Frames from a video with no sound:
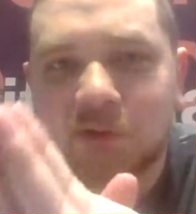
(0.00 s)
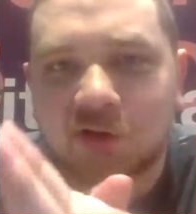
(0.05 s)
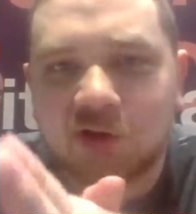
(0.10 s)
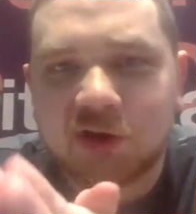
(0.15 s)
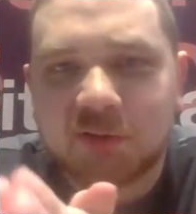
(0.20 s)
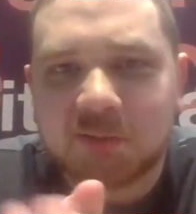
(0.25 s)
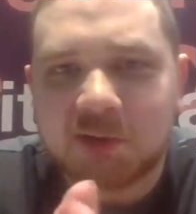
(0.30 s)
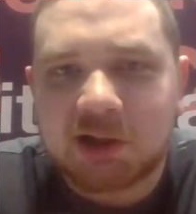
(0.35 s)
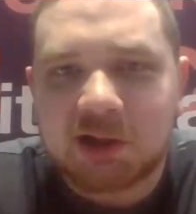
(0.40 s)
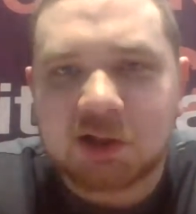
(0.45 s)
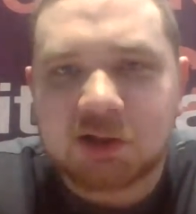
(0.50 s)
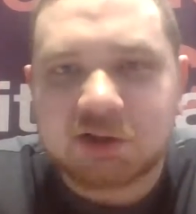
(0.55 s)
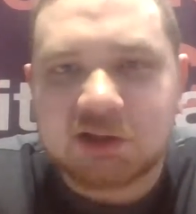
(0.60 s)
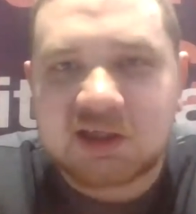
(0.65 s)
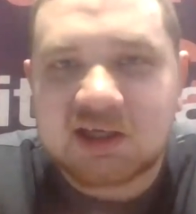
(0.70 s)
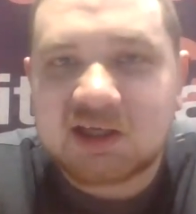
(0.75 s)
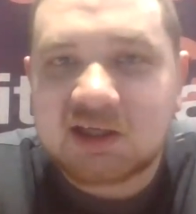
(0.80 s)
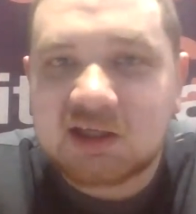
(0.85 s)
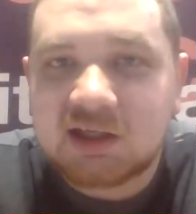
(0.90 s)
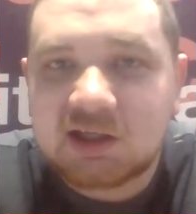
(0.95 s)
Pokemon
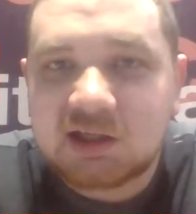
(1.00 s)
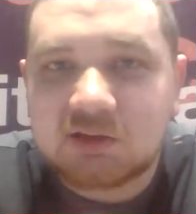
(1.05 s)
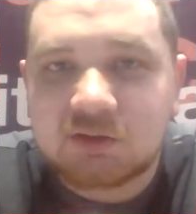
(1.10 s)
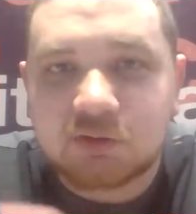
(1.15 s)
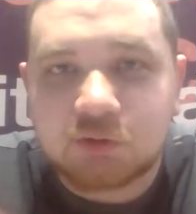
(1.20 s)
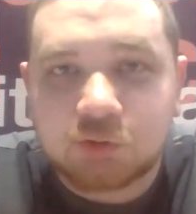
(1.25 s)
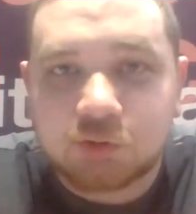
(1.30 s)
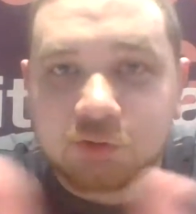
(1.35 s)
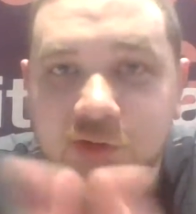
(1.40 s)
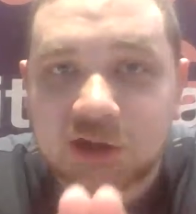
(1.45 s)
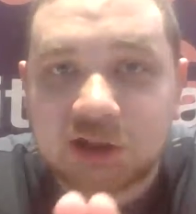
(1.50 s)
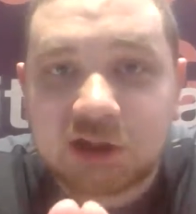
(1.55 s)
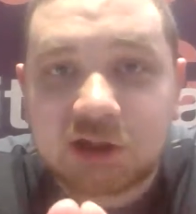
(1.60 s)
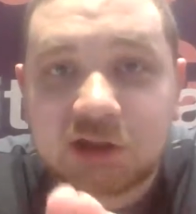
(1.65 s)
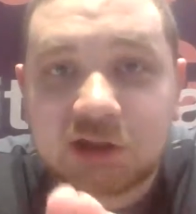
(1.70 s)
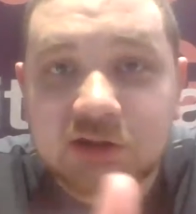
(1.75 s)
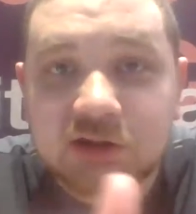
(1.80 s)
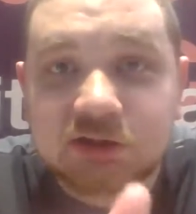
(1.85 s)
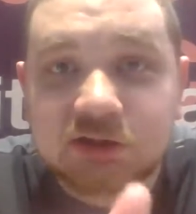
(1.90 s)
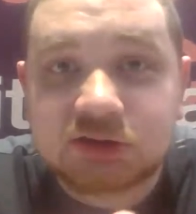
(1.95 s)
King and
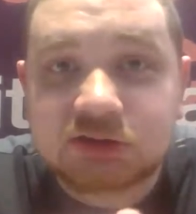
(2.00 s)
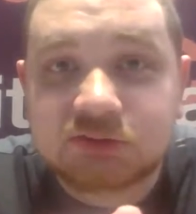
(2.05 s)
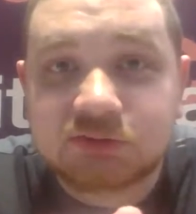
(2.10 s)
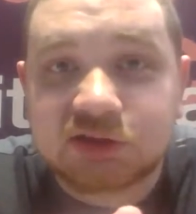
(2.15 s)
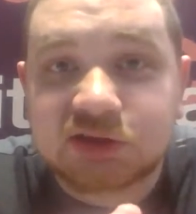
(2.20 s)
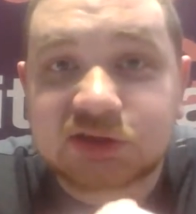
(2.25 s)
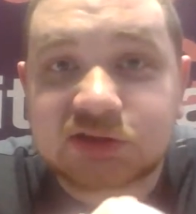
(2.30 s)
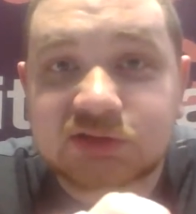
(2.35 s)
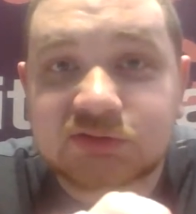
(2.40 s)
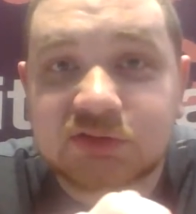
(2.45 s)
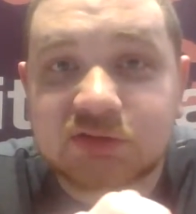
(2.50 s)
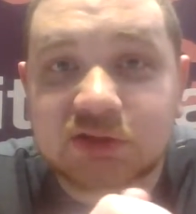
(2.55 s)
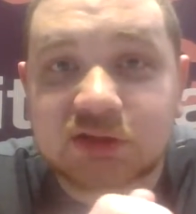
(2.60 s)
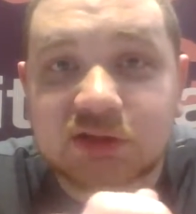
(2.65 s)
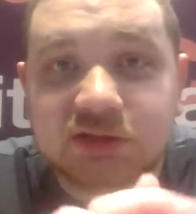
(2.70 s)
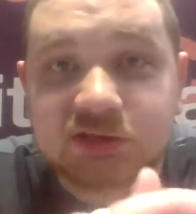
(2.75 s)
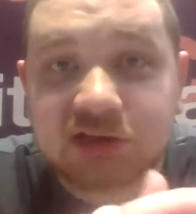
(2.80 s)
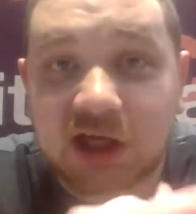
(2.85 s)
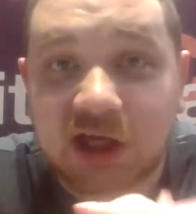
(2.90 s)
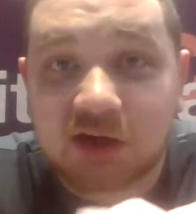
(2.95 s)
Cream is what
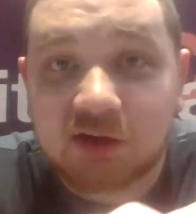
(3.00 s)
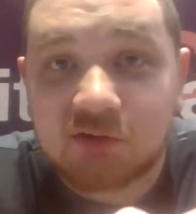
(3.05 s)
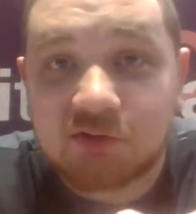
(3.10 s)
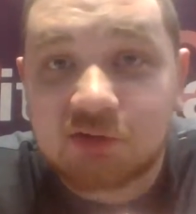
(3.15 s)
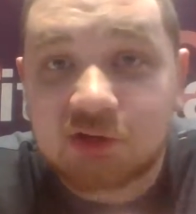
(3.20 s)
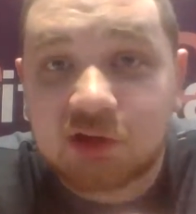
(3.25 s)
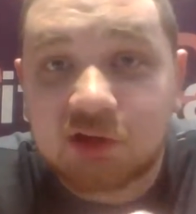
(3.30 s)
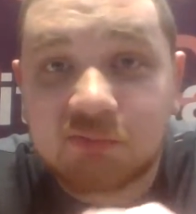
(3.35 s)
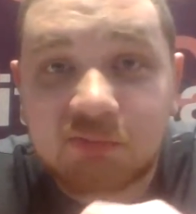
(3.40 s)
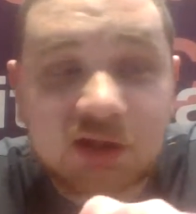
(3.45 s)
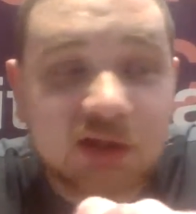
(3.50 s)
the titles are going to